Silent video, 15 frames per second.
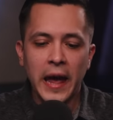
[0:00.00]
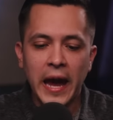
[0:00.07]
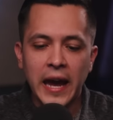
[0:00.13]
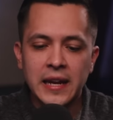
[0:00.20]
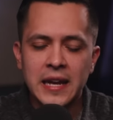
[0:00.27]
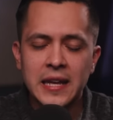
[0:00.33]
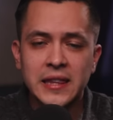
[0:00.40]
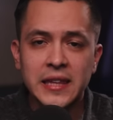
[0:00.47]

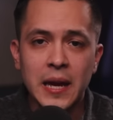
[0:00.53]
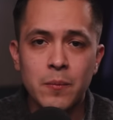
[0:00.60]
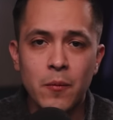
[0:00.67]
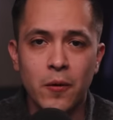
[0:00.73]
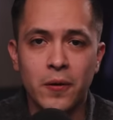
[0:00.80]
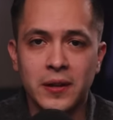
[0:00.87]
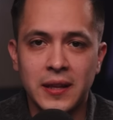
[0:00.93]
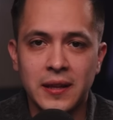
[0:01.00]
Anything
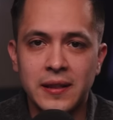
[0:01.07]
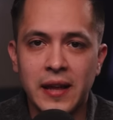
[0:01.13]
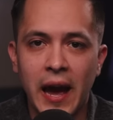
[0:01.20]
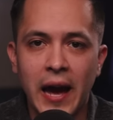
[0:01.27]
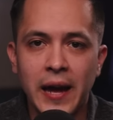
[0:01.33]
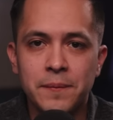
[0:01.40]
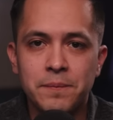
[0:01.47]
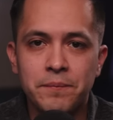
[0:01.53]
more than
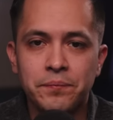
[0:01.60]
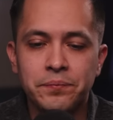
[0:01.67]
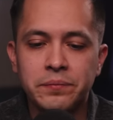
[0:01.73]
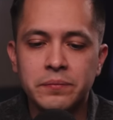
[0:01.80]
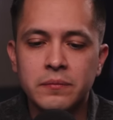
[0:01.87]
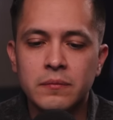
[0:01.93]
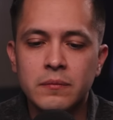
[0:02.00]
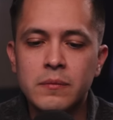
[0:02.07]
that
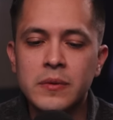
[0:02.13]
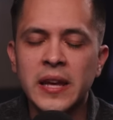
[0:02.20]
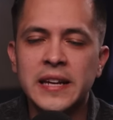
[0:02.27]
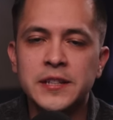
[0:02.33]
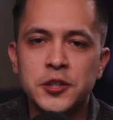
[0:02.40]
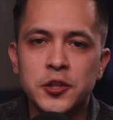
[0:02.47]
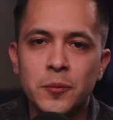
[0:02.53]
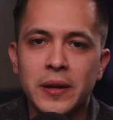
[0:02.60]

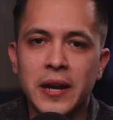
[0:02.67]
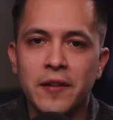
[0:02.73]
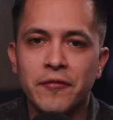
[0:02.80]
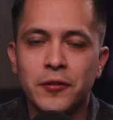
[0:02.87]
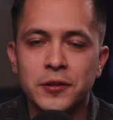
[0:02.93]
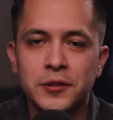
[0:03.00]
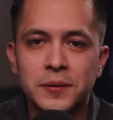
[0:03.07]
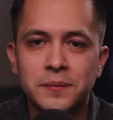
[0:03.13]
is human
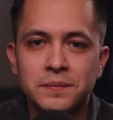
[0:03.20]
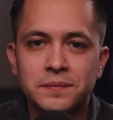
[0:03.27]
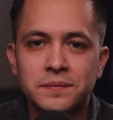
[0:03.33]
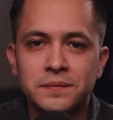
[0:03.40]
effort,